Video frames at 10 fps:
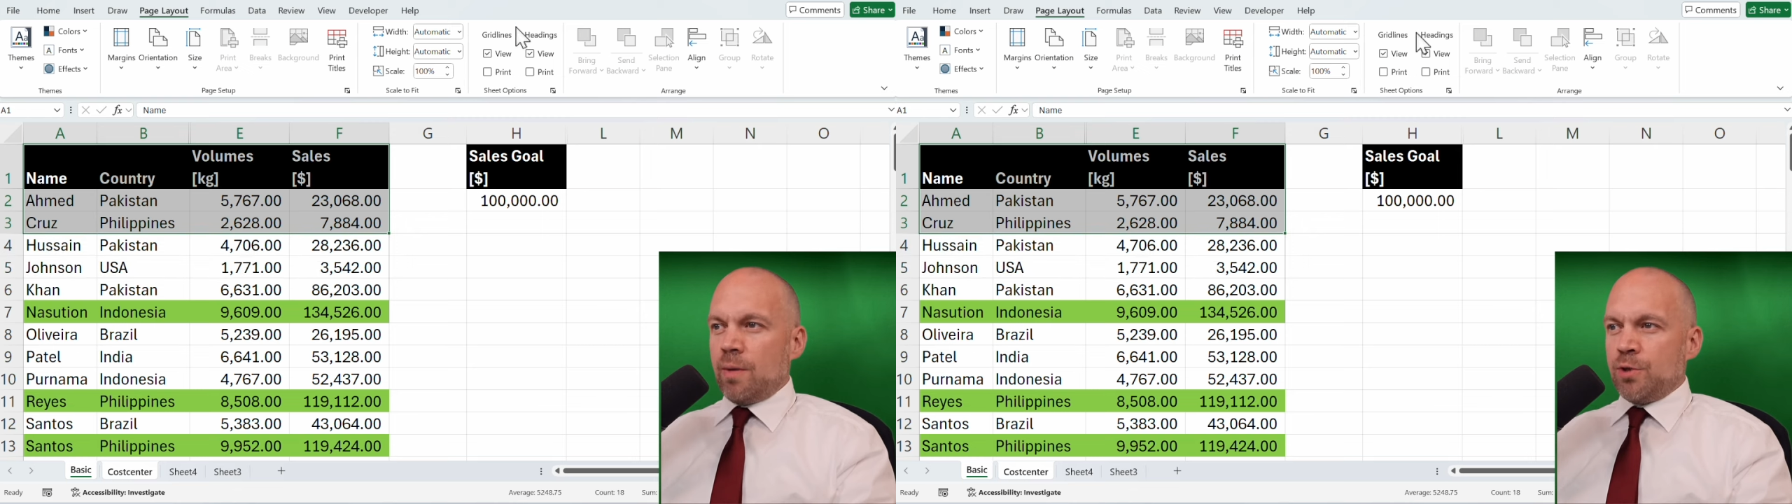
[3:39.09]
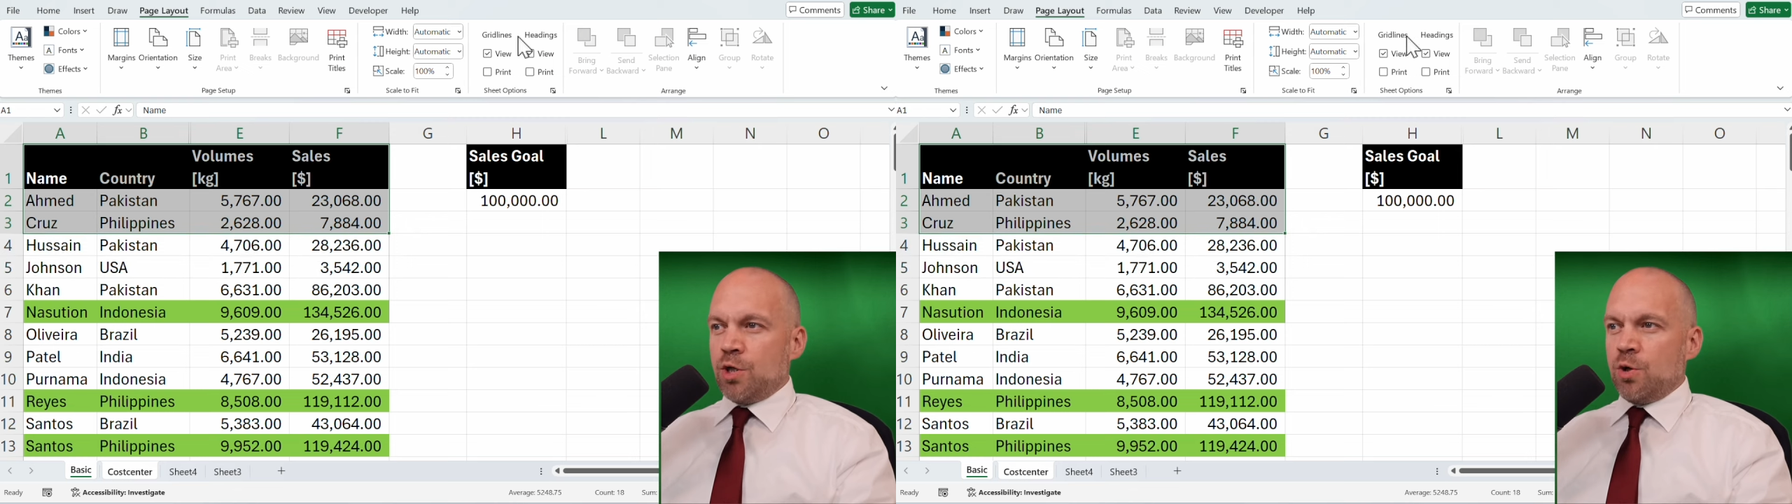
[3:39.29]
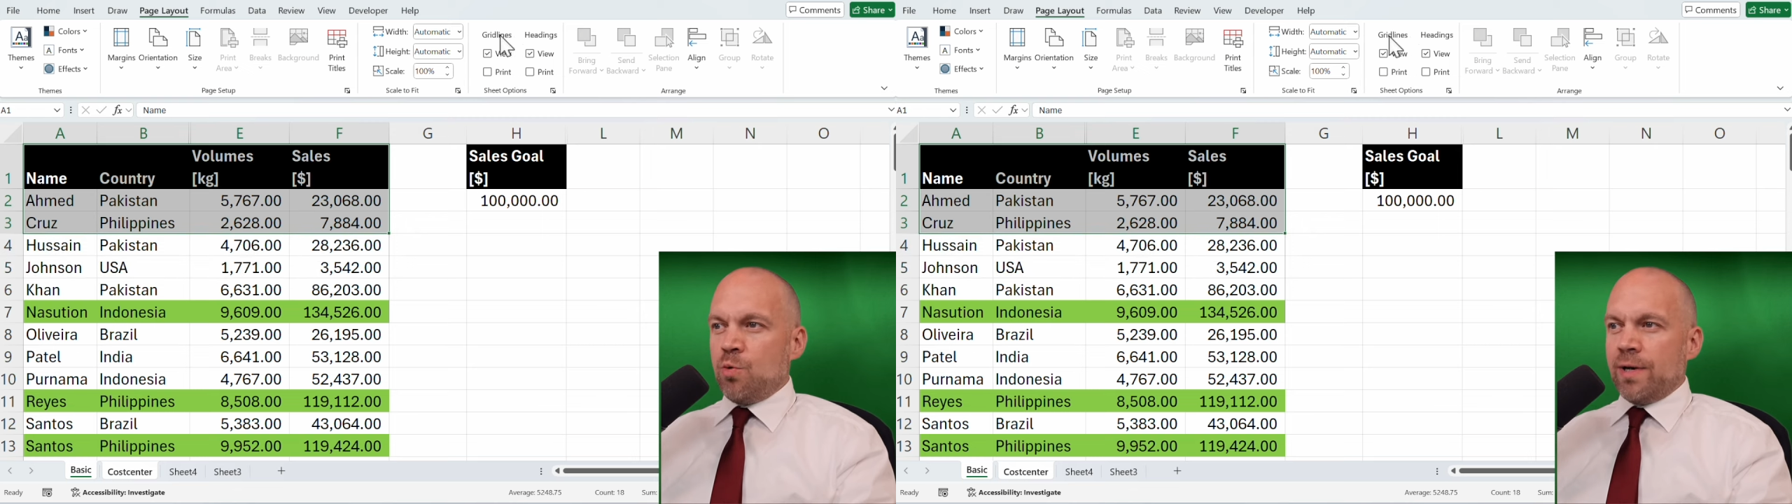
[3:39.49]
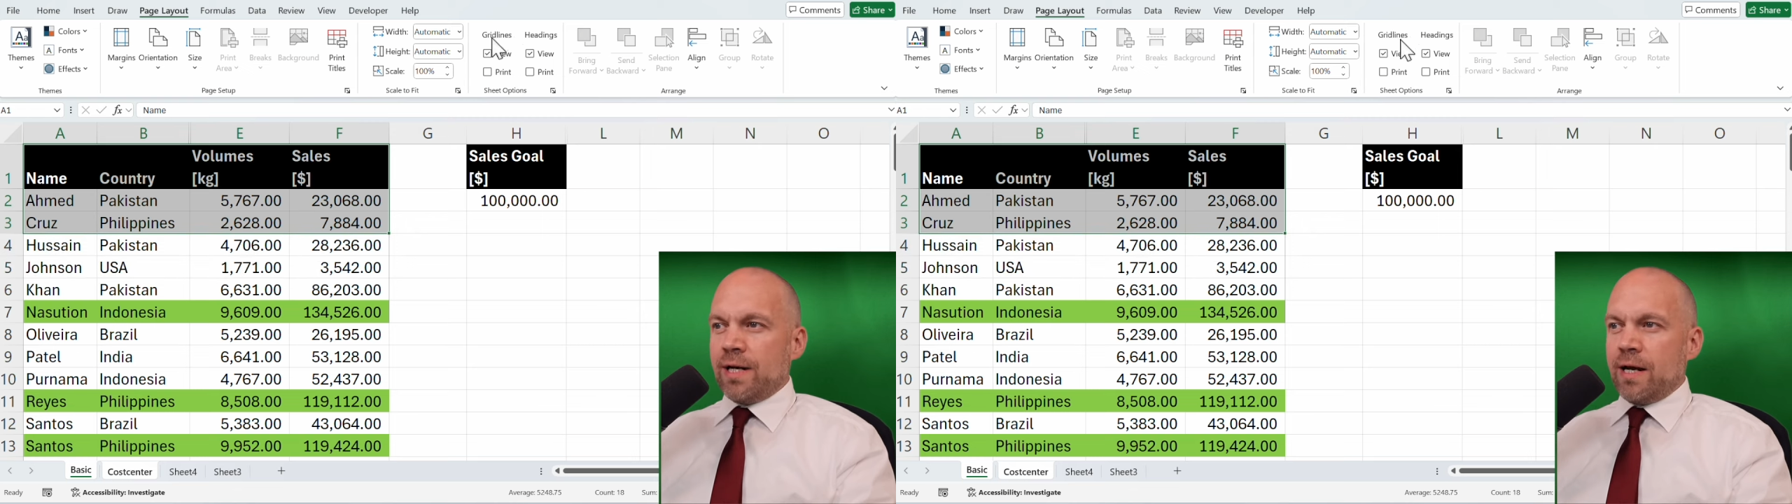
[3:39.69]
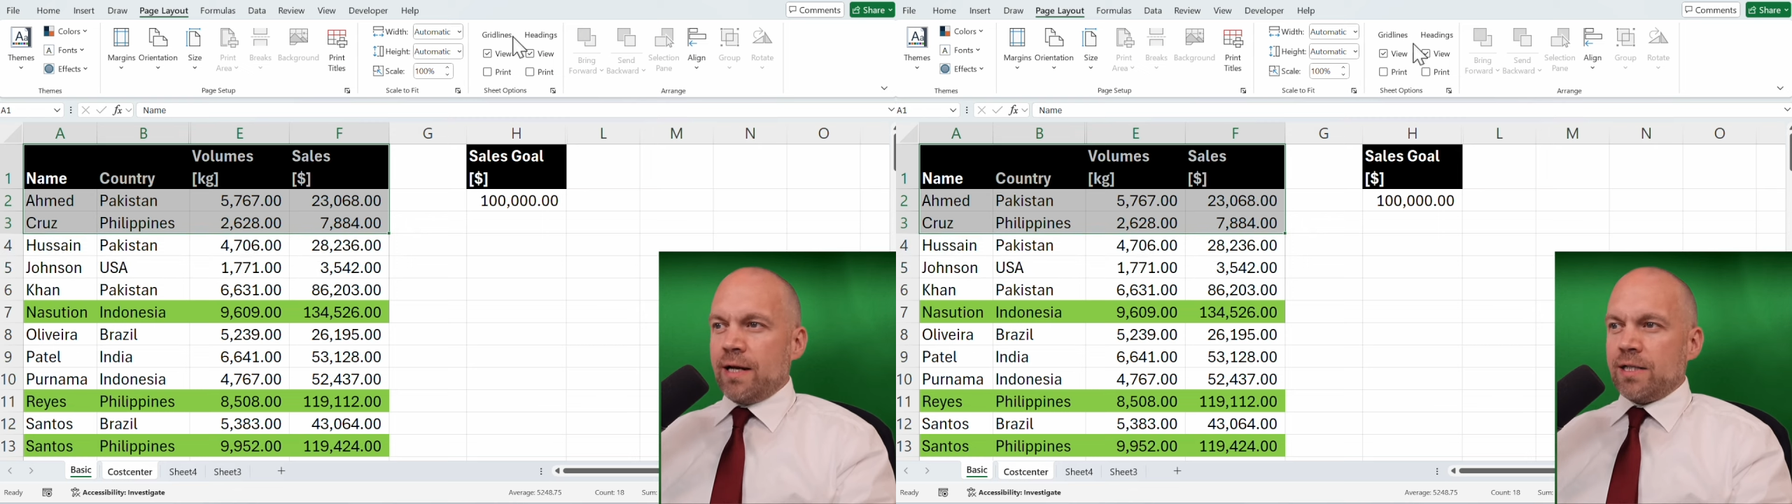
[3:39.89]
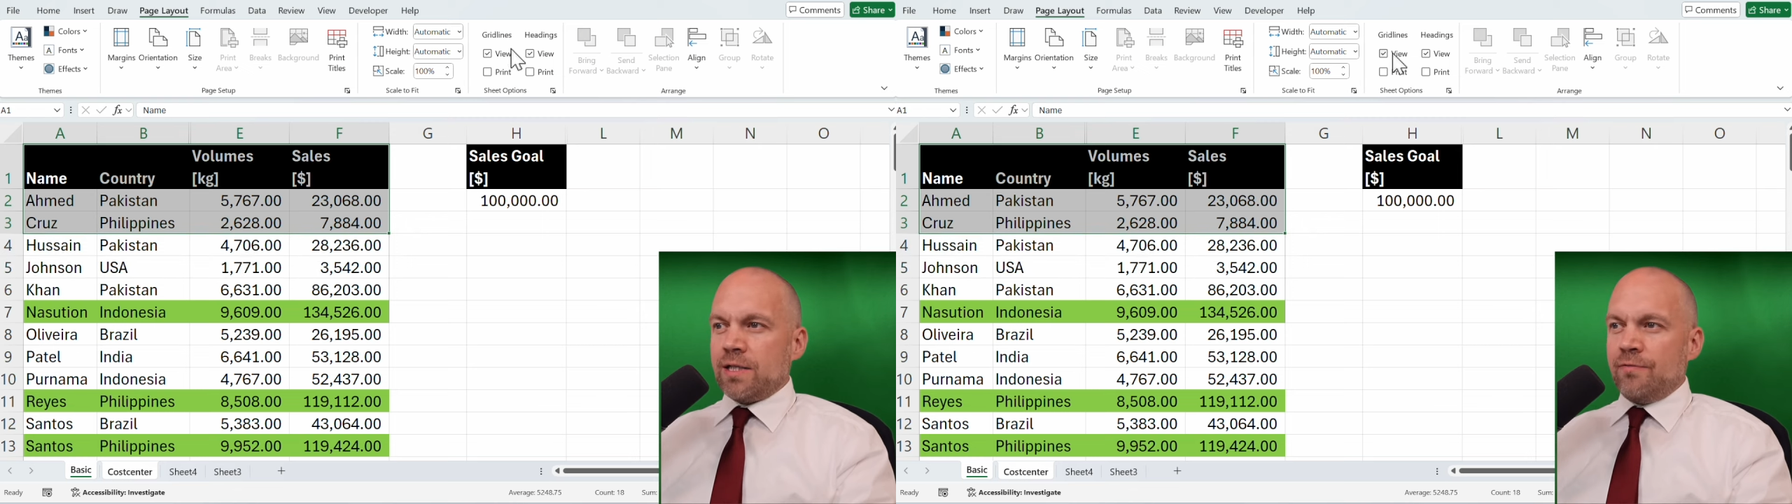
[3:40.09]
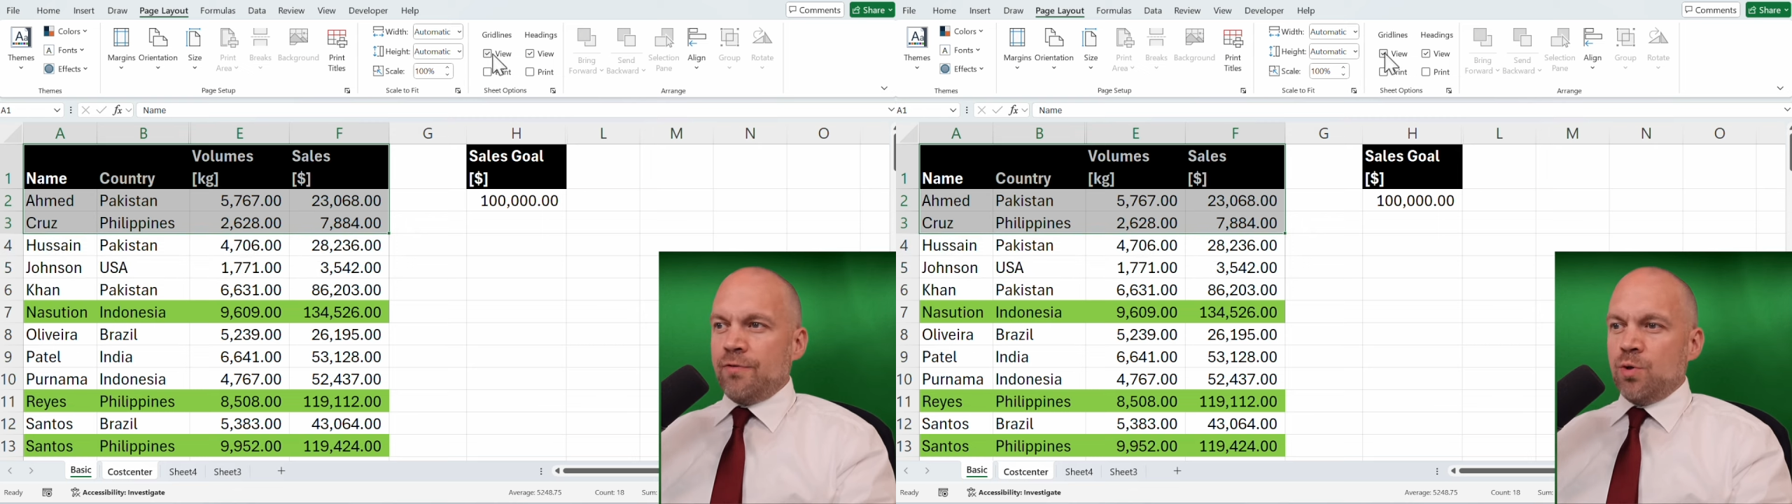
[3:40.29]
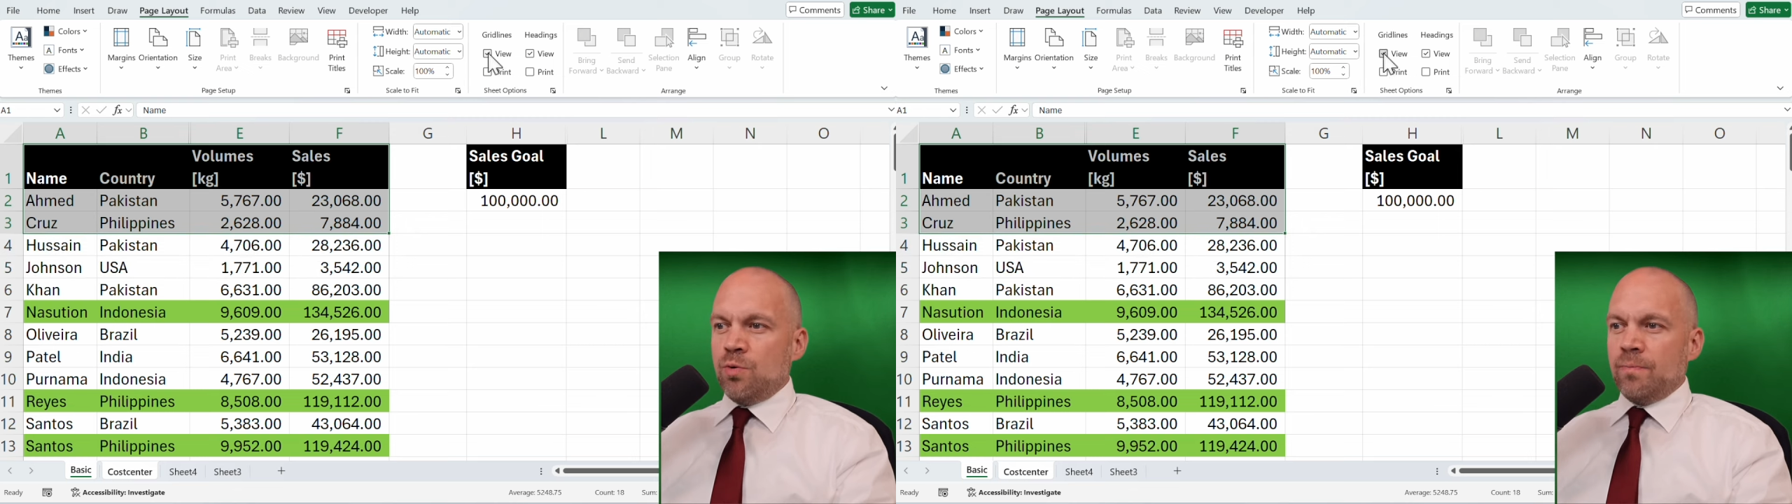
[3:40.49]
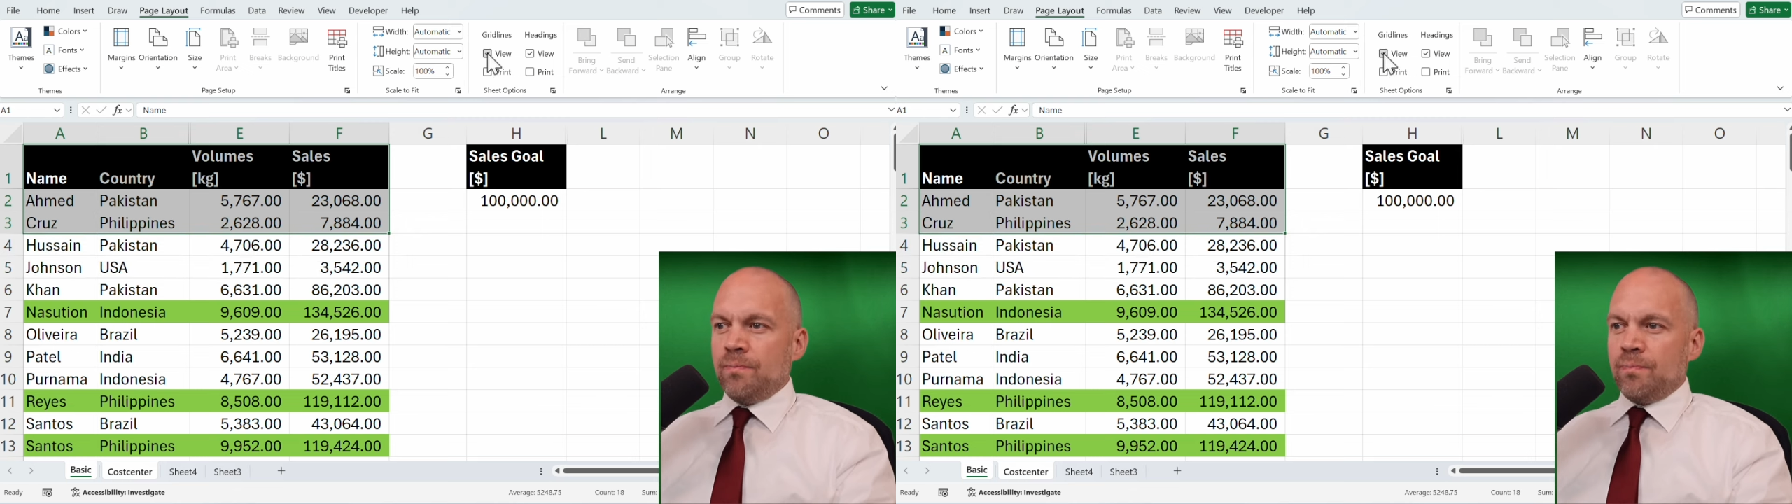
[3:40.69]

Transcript: option grid lines, view,